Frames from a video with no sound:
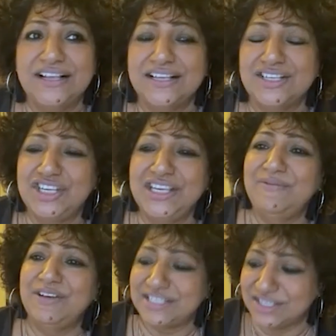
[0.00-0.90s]
She
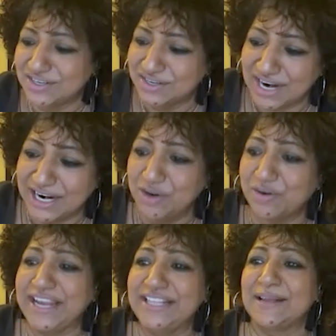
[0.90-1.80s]
was trying to
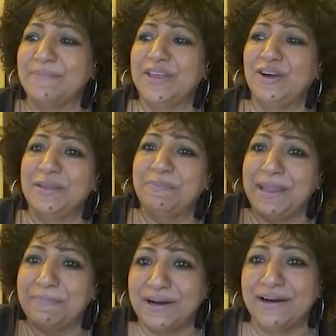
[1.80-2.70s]
write something on the
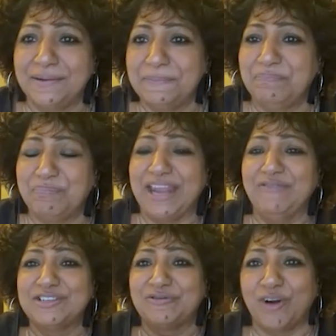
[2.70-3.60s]
paper. Her pen
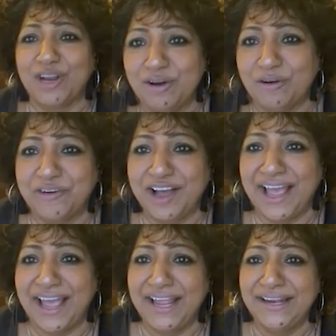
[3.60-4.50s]
was falling off her
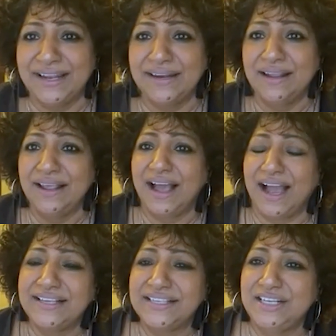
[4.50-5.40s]
hand. And
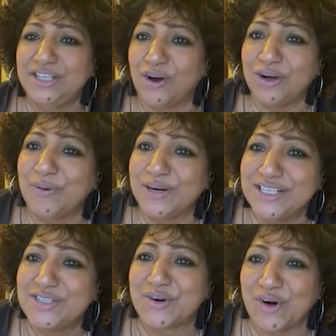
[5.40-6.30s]
I said, Doc, what
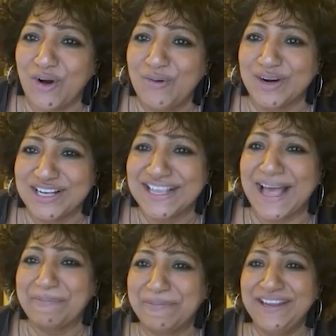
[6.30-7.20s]
is wrong? What is
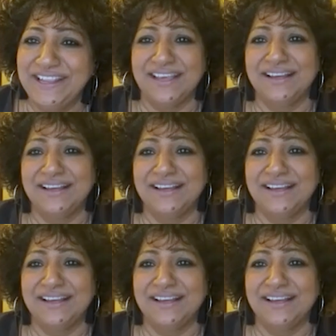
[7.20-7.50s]
happening? Yeah.